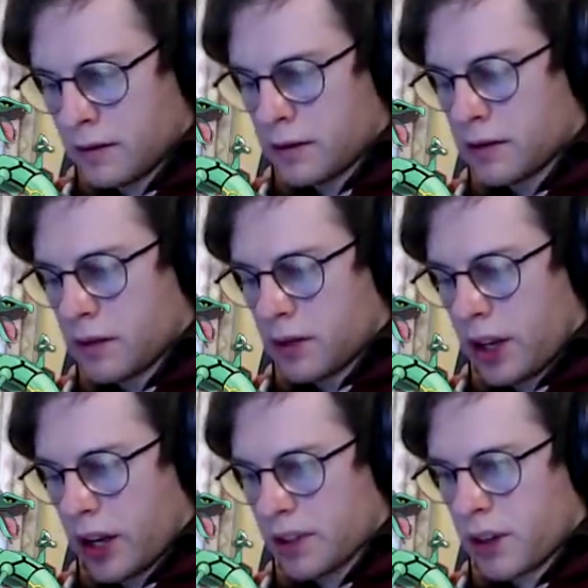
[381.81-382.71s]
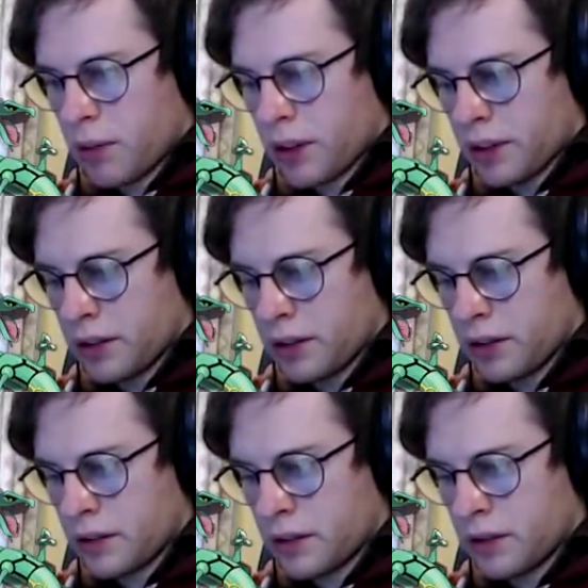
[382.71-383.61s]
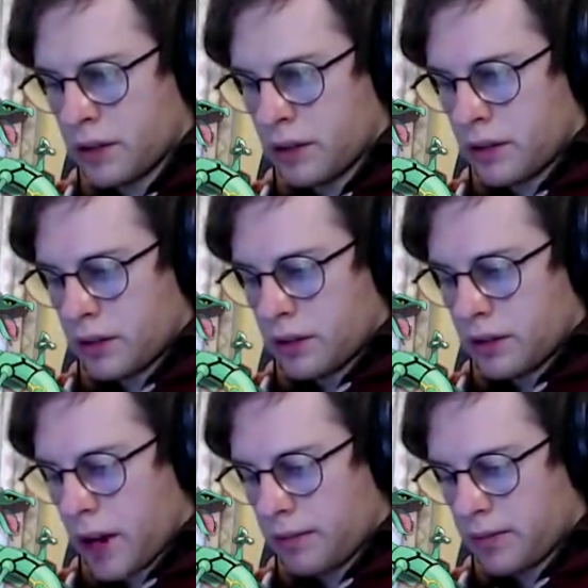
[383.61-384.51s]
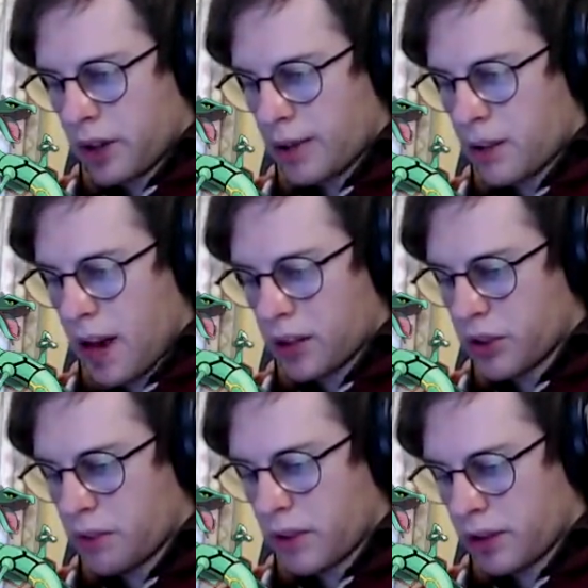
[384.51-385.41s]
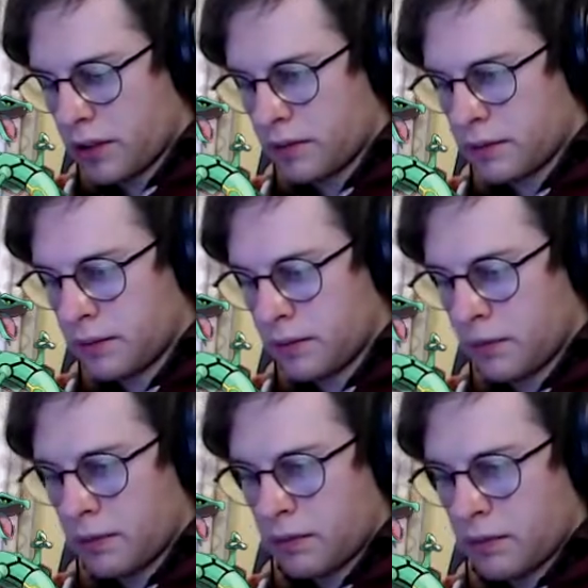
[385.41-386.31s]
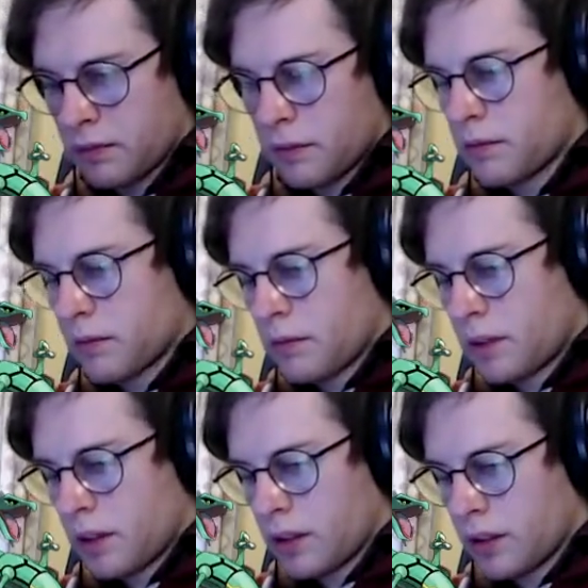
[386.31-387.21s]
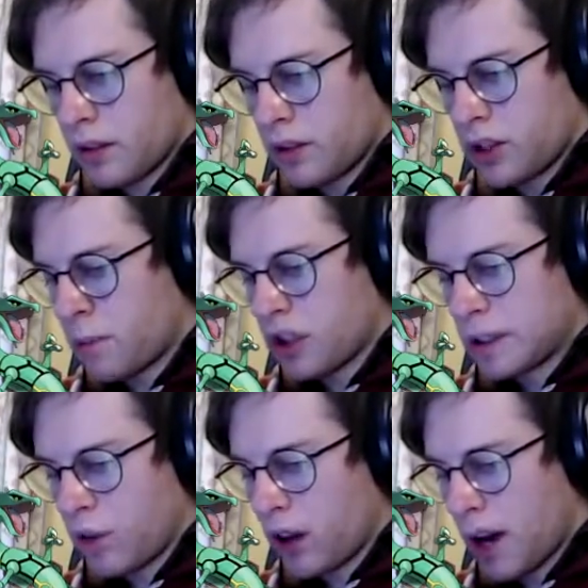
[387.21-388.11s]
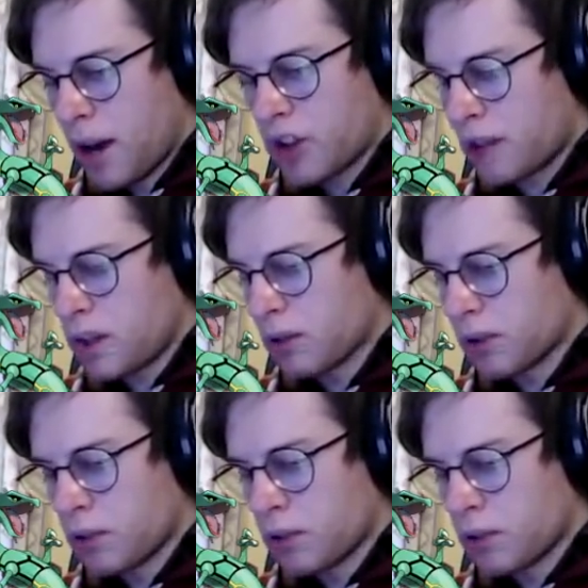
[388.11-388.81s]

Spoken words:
I'll take my shield advantage on the Medicham, and now as soon as I see the Skarmory, my predictions are